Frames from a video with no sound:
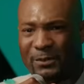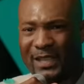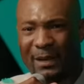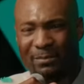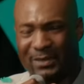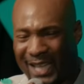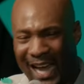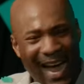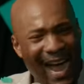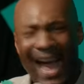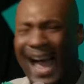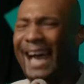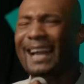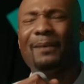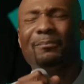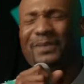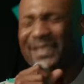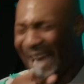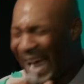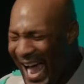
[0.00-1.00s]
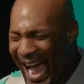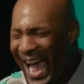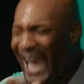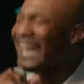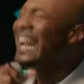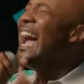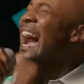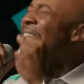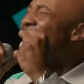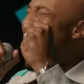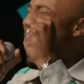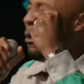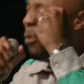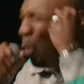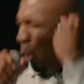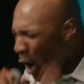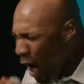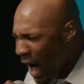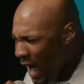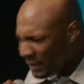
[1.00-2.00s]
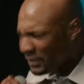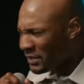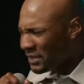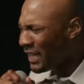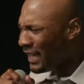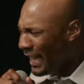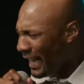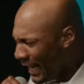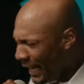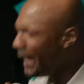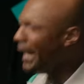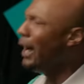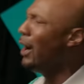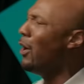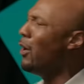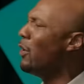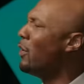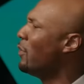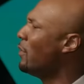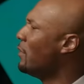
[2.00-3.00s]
I'm tired. I'm tired. I want to heal.